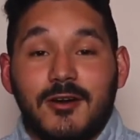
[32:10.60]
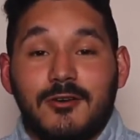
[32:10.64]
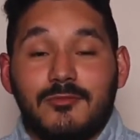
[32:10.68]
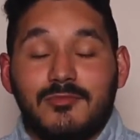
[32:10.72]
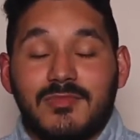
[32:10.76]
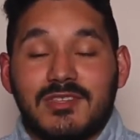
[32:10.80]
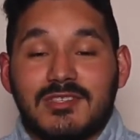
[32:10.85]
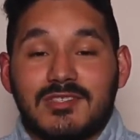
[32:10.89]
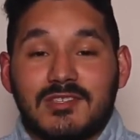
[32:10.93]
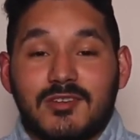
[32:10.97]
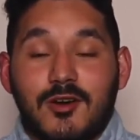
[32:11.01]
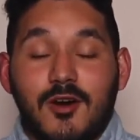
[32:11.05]

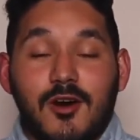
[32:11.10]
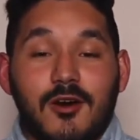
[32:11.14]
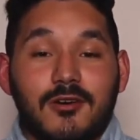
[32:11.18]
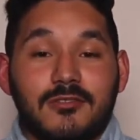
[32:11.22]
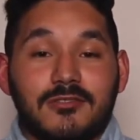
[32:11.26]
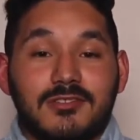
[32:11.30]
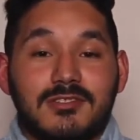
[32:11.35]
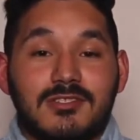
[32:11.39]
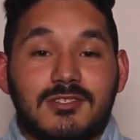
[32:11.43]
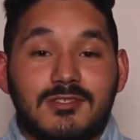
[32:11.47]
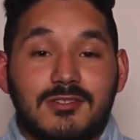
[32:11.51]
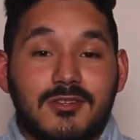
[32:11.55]
this
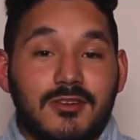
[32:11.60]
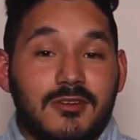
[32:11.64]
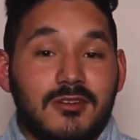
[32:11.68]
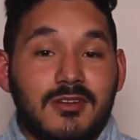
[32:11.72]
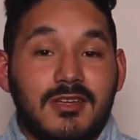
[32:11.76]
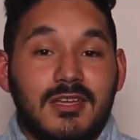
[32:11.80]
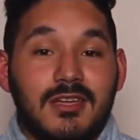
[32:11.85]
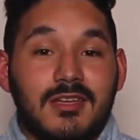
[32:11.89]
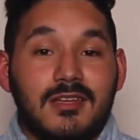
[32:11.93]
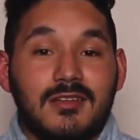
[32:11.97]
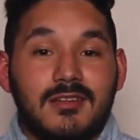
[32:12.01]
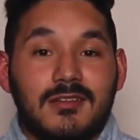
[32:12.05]
college
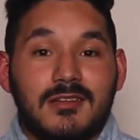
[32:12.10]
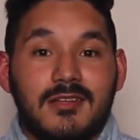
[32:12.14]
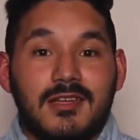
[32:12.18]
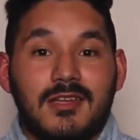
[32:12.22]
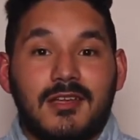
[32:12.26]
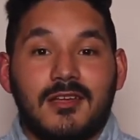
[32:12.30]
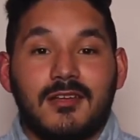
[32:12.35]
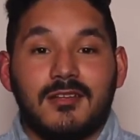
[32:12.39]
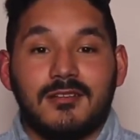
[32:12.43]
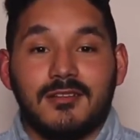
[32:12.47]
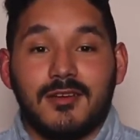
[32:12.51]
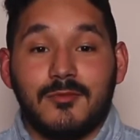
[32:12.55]
journey,
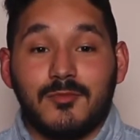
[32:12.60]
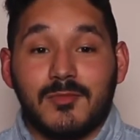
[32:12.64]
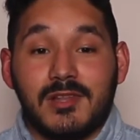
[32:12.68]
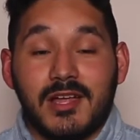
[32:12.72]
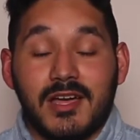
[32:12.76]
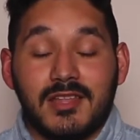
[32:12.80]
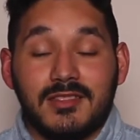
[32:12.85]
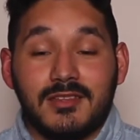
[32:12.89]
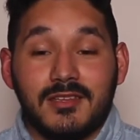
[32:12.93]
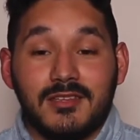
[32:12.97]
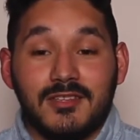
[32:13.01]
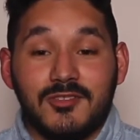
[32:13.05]
and I'm
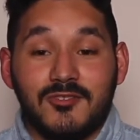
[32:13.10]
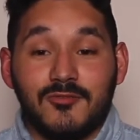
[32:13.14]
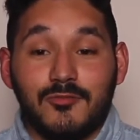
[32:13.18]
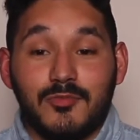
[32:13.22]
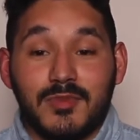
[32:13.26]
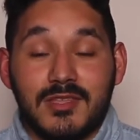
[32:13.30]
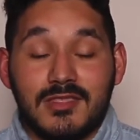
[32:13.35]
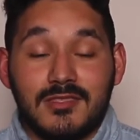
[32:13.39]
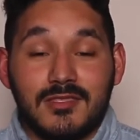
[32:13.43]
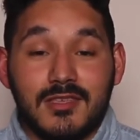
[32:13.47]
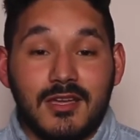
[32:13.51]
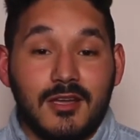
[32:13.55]
glad that you've
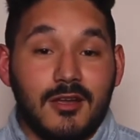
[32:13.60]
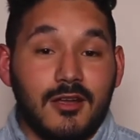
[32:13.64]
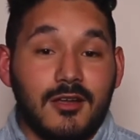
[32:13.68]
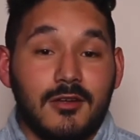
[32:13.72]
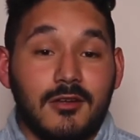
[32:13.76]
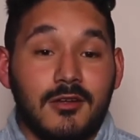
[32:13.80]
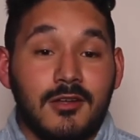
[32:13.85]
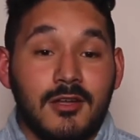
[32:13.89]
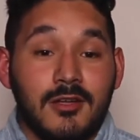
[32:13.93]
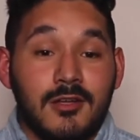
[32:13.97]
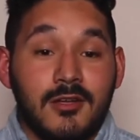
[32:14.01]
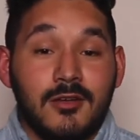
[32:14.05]
been
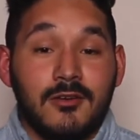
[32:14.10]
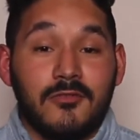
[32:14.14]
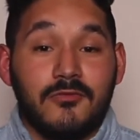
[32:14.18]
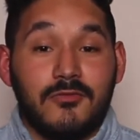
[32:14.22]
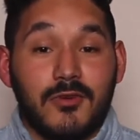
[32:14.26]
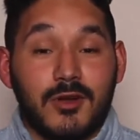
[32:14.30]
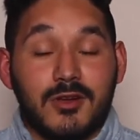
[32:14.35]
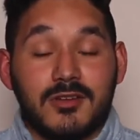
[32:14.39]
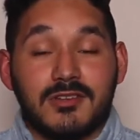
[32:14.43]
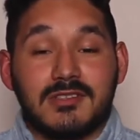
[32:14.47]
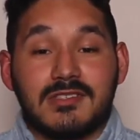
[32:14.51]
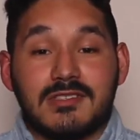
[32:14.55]
there
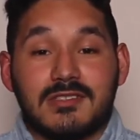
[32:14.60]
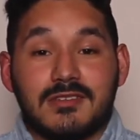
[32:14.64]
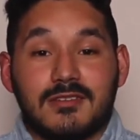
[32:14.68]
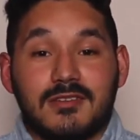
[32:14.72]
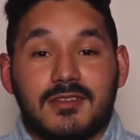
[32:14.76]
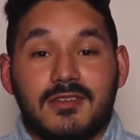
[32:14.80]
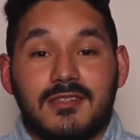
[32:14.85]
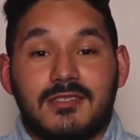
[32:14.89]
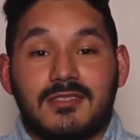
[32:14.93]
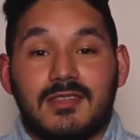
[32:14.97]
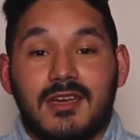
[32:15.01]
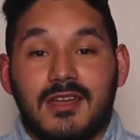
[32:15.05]
first
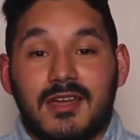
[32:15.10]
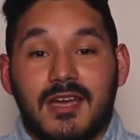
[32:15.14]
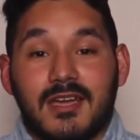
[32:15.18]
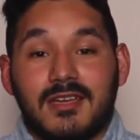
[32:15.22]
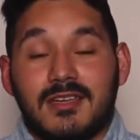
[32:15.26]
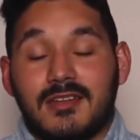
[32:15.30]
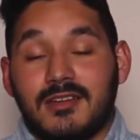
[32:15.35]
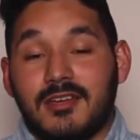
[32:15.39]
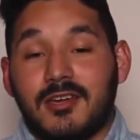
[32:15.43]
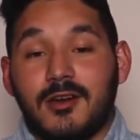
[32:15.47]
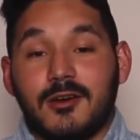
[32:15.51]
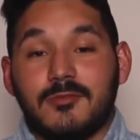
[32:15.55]
and that I
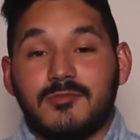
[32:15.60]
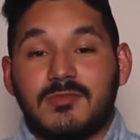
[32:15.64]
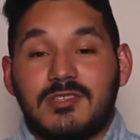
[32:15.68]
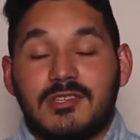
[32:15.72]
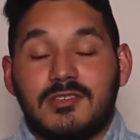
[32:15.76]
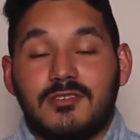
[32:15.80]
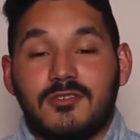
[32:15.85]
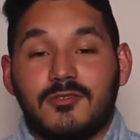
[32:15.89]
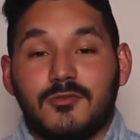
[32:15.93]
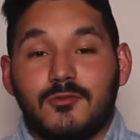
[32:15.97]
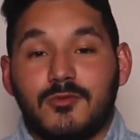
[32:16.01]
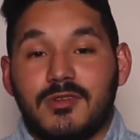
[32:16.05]
can come
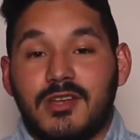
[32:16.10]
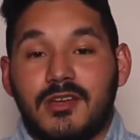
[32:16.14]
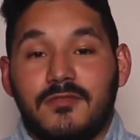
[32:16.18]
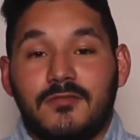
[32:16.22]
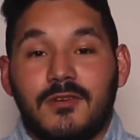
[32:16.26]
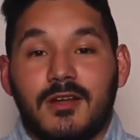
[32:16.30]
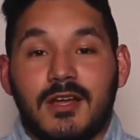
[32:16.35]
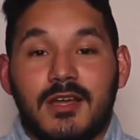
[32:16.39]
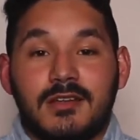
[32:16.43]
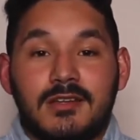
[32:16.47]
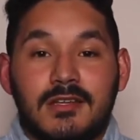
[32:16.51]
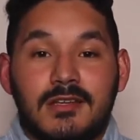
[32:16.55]
to you
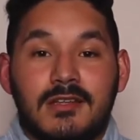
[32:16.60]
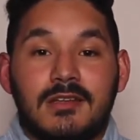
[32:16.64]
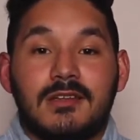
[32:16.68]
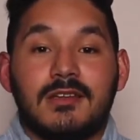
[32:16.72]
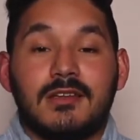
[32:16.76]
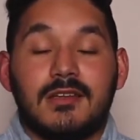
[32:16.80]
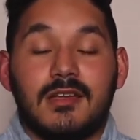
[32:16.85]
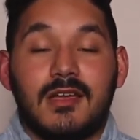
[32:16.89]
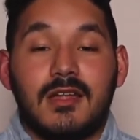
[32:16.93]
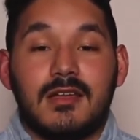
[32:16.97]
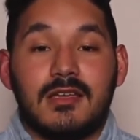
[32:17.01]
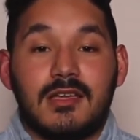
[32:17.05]
whenever I need
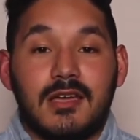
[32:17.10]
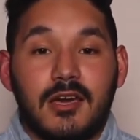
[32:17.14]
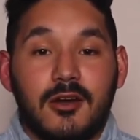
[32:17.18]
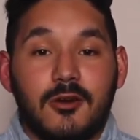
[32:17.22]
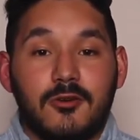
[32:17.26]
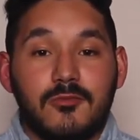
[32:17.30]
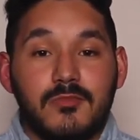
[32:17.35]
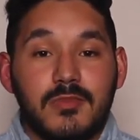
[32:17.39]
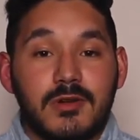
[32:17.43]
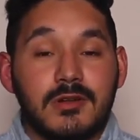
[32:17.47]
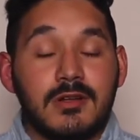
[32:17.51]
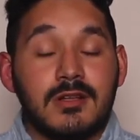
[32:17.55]
any
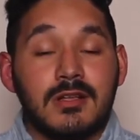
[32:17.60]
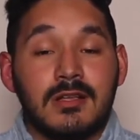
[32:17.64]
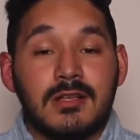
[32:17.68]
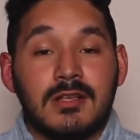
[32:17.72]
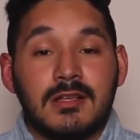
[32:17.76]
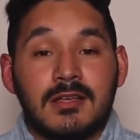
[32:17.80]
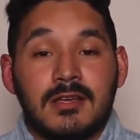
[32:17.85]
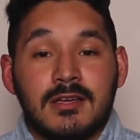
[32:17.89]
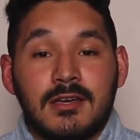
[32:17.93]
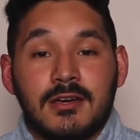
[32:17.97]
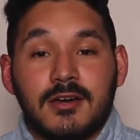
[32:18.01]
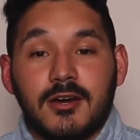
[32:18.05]
help.
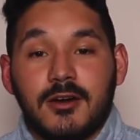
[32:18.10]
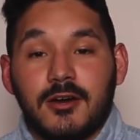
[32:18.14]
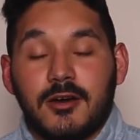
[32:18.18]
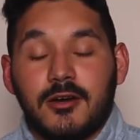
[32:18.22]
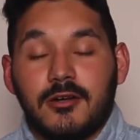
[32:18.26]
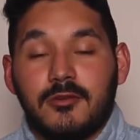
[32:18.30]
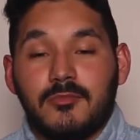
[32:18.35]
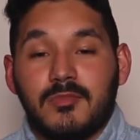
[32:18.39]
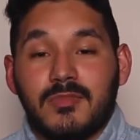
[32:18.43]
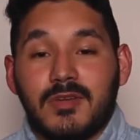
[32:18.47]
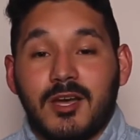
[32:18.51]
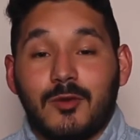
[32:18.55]

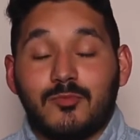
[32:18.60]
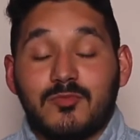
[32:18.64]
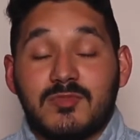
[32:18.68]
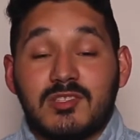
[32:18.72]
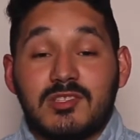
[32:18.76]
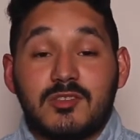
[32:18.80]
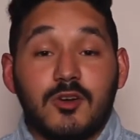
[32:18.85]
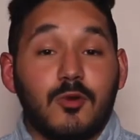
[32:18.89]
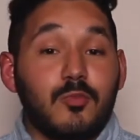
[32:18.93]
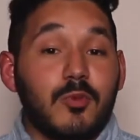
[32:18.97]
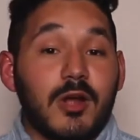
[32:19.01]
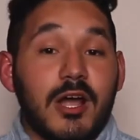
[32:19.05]
I'm
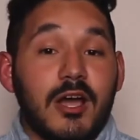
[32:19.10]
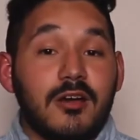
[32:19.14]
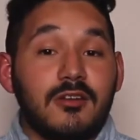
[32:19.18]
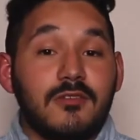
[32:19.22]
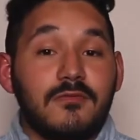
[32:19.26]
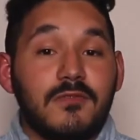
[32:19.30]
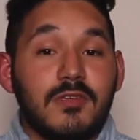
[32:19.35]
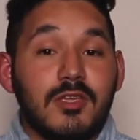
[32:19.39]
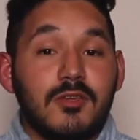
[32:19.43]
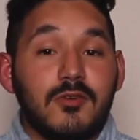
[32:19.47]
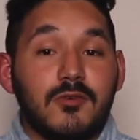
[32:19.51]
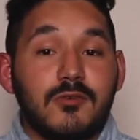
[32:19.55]
so proud
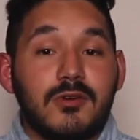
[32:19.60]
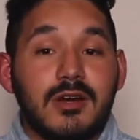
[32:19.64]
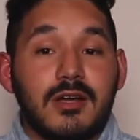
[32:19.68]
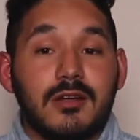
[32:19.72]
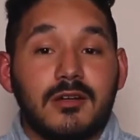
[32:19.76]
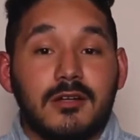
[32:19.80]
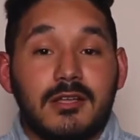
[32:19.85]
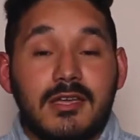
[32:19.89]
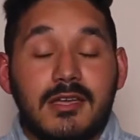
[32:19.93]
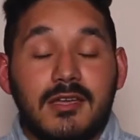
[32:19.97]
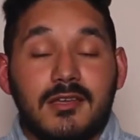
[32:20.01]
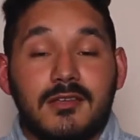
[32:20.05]
of you,
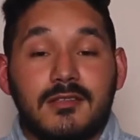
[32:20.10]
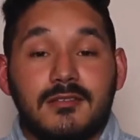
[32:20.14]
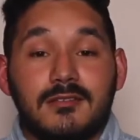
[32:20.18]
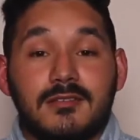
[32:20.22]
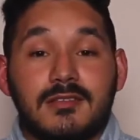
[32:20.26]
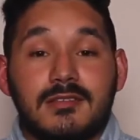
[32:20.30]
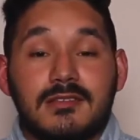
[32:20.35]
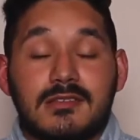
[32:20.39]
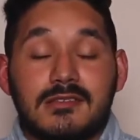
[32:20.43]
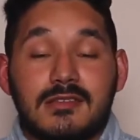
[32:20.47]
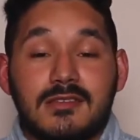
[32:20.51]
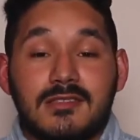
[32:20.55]

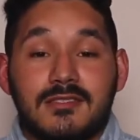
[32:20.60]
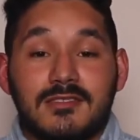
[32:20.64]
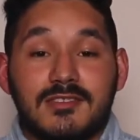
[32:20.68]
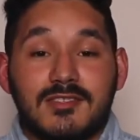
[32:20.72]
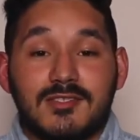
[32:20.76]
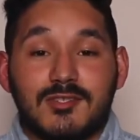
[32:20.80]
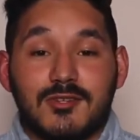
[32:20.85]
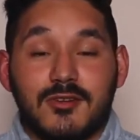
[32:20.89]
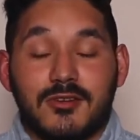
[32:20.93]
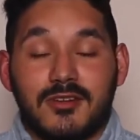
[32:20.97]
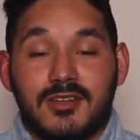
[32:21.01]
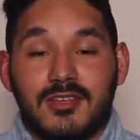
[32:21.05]
and in
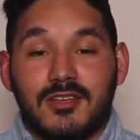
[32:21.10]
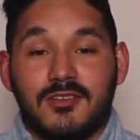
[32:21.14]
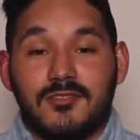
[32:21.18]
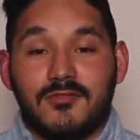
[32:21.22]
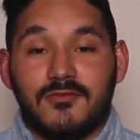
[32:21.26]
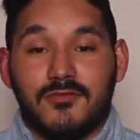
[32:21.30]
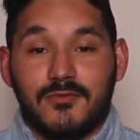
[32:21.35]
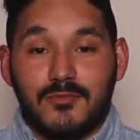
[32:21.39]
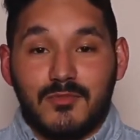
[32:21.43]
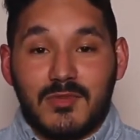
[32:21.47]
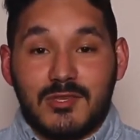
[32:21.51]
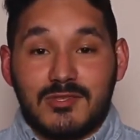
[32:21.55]
this journey
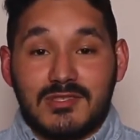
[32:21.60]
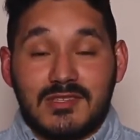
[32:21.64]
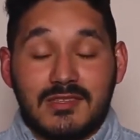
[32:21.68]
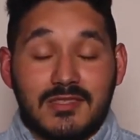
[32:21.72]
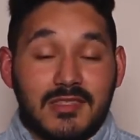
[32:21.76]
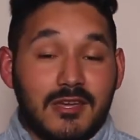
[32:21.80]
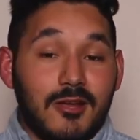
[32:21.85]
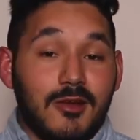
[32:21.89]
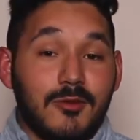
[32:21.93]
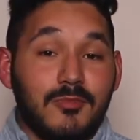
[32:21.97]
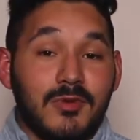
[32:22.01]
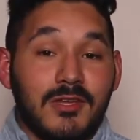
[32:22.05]
of music
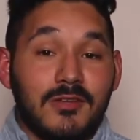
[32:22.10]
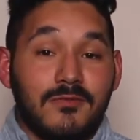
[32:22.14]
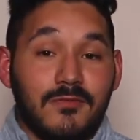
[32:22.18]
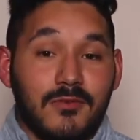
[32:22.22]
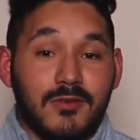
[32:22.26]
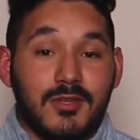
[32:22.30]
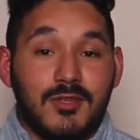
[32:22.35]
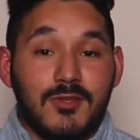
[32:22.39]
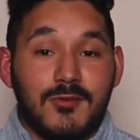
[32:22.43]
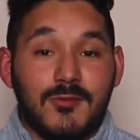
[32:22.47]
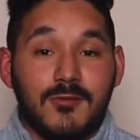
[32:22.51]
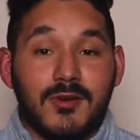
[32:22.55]
therapy
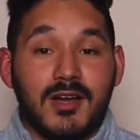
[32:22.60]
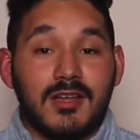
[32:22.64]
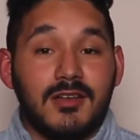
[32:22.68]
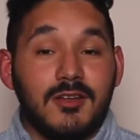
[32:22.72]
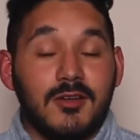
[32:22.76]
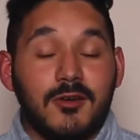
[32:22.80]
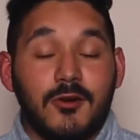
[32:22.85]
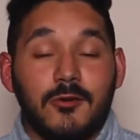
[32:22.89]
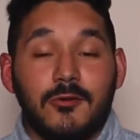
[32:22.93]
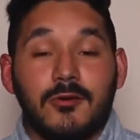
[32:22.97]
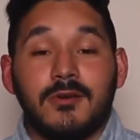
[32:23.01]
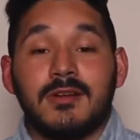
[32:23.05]
for you, I
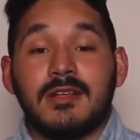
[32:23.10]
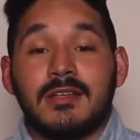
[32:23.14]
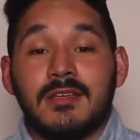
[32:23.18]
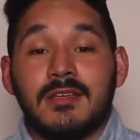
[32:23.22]
know